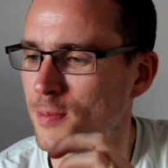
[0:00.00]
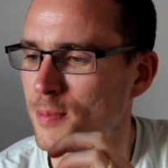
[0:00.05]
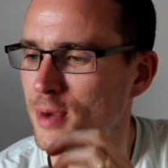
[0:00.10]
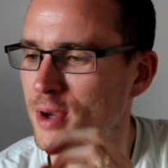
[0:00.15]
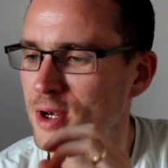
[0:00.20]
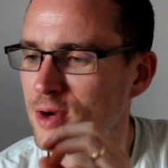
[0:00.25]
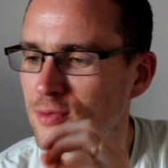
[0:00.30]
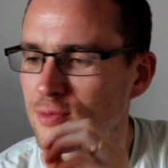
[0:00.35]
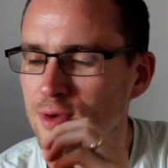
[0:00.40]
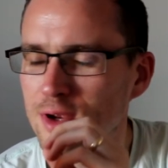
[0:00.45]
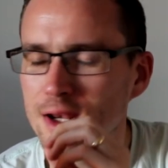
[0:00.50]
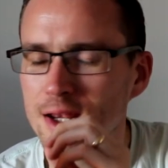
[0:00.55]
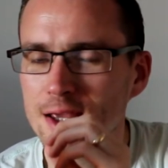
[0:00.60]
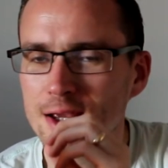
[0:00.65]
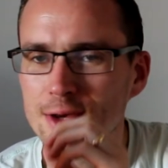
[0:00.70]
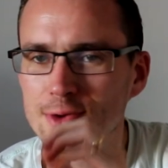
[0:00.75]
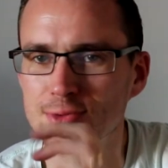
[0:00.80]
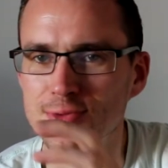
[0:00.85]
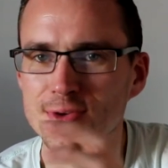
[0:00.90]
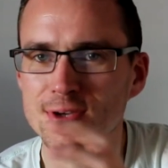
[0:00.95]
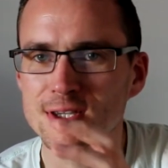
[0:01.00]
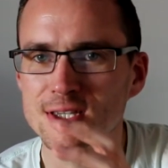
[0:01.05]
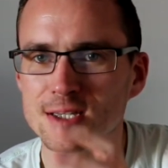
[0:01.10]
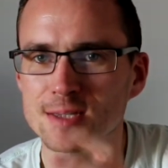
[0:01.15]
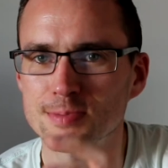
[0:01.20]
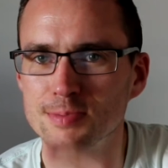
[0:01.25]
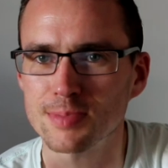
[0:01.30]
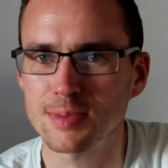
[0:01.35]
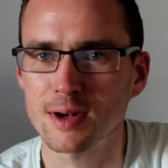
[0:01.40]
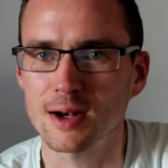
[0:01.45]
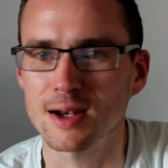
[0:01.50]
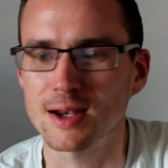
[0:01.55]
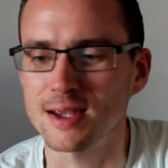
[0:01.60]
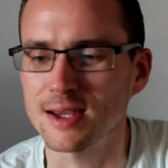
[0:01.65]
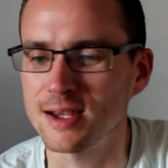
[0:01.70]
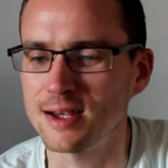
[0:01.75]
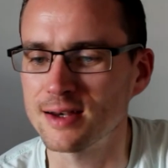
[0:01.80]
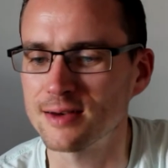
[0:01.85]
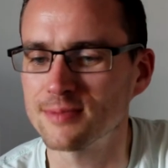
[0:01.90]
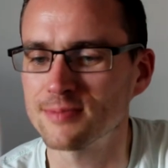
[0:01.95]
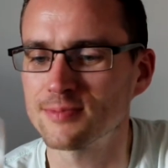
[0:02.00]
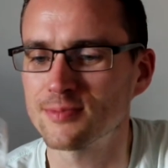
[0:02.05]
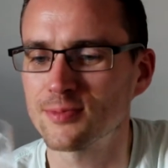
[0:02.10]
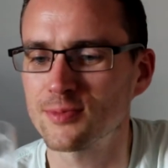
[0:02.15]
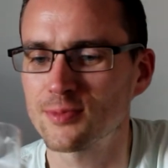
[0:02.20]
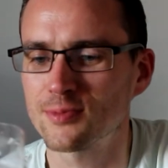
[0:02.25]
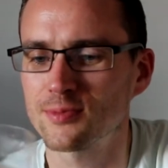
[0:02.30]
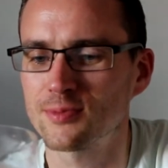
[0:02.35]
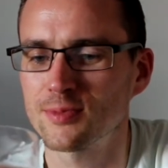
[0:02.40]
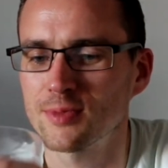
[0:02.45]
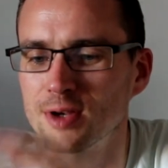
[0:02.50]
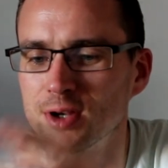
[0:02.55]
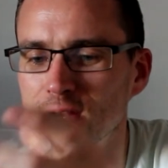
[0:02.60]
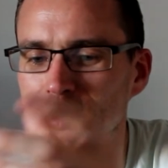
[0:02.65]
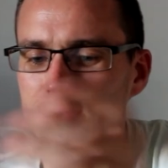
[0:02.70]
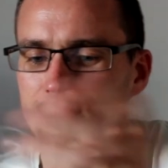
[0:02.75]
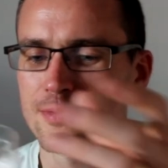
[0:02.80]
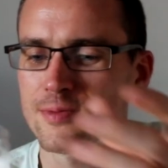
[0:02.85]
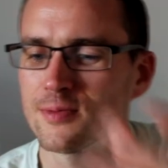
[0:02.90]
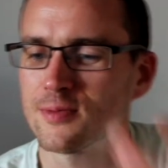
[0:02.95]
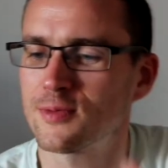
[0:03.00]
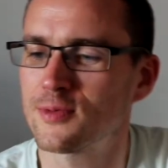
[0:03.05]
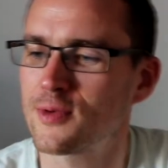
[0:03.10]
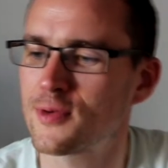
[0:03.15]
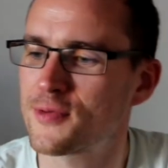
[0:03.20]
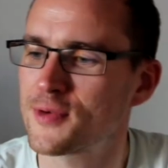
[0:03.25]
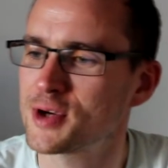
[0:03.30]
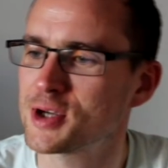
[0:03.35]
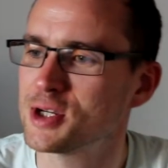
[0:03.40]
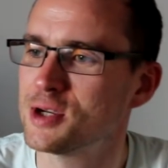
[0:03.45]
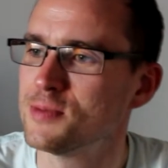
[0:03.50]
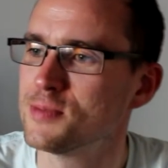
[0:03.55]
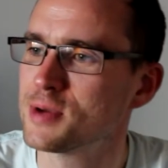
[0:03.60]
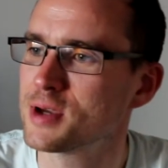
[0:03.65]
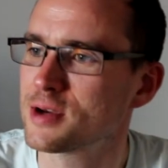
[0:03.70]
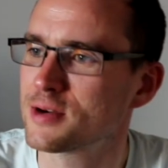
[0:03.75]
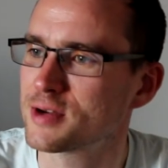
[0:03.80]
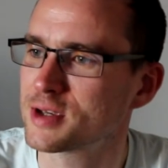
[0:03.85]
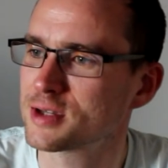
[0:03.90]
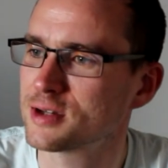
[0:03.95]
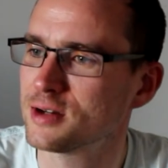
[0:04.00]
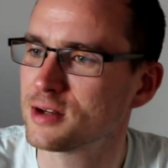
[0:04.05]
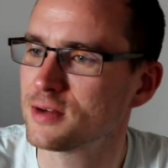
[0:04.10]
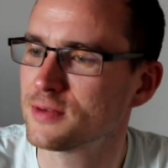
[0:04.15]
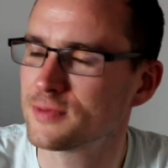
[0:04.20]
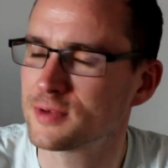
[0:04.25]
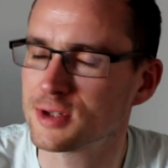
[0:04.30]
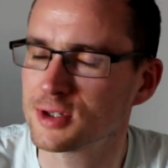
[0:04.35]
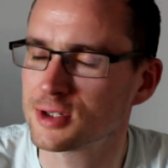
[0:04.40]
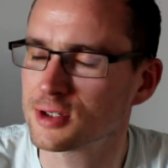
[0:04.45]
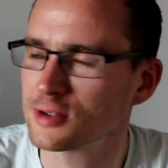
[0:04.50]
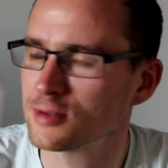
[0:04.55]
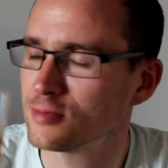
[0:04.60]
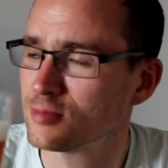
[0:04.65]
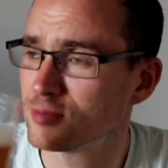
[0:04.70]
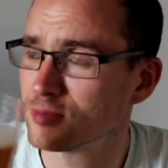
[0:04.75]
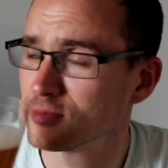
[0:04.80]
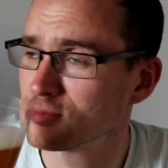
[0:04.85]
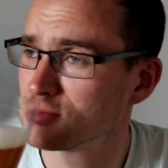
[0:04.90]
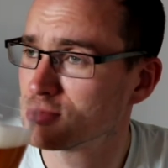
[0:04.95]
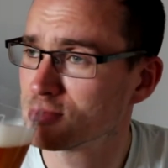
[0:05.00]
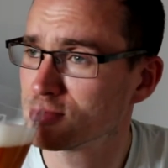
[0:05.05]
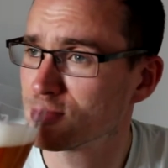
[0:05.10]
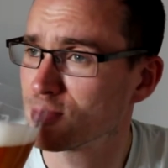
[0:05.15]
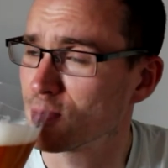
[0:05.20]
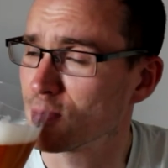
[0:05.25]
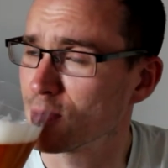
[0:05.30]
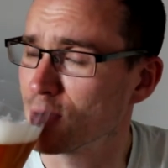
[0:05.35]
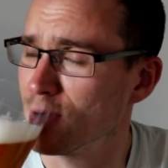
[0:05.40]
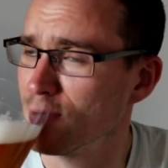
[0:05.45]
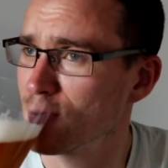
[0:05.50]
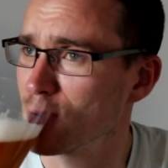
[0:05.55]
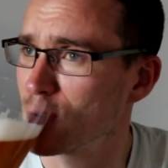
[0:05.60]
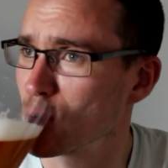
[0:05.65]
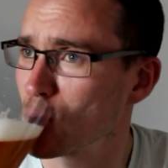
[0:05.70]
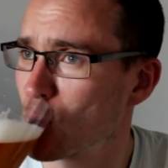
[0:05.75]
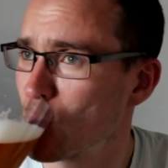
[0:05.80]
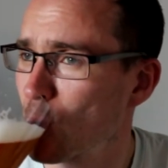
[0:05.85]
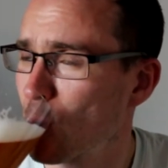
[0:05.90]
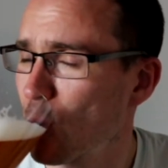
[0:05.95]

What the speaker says: but in a really crisp, clean, you know, refreshing beer. It's kind of just perfect.